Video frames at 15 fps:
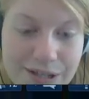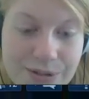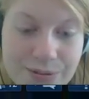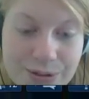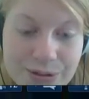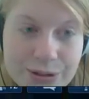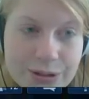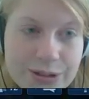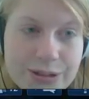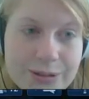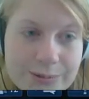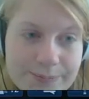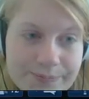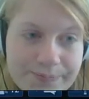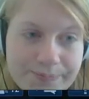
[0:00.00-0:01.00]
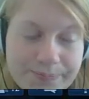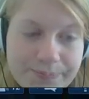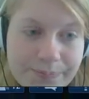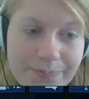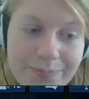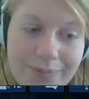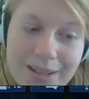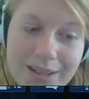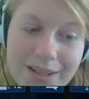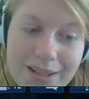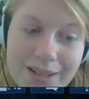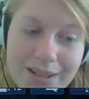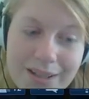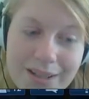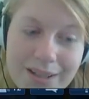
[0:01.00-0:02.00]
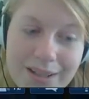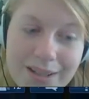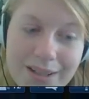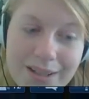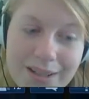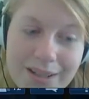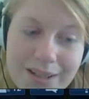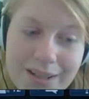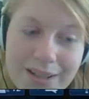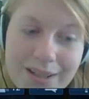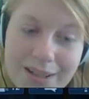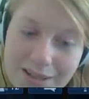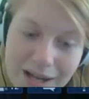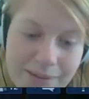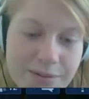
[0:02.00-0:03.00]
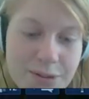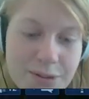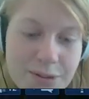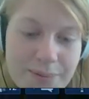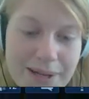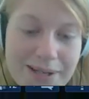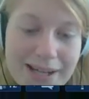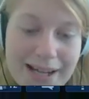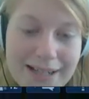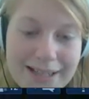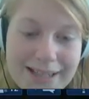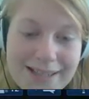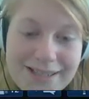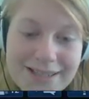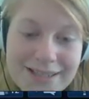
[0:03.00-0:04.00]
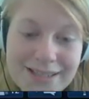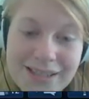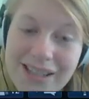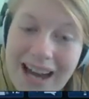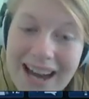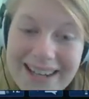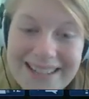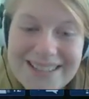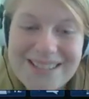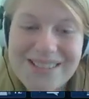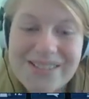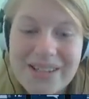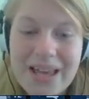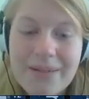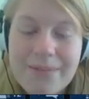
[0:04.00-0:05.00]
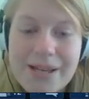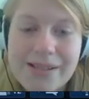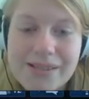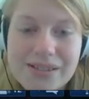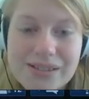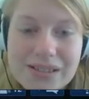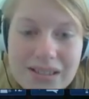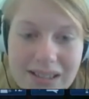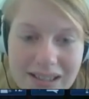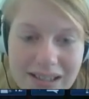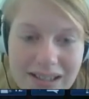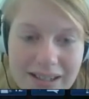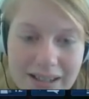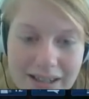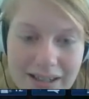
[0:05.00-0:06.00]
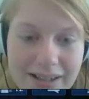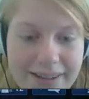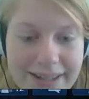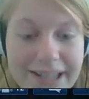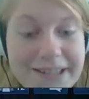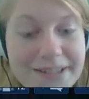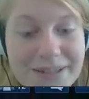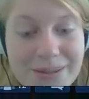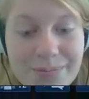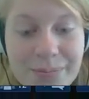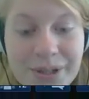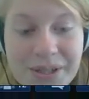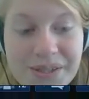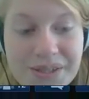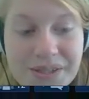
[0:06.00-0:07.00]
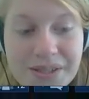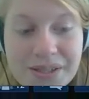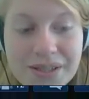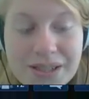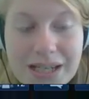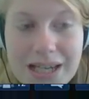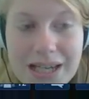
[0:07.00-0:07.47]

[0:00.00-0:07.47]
so that's as well good. Time spent that is kind of the same as deaths,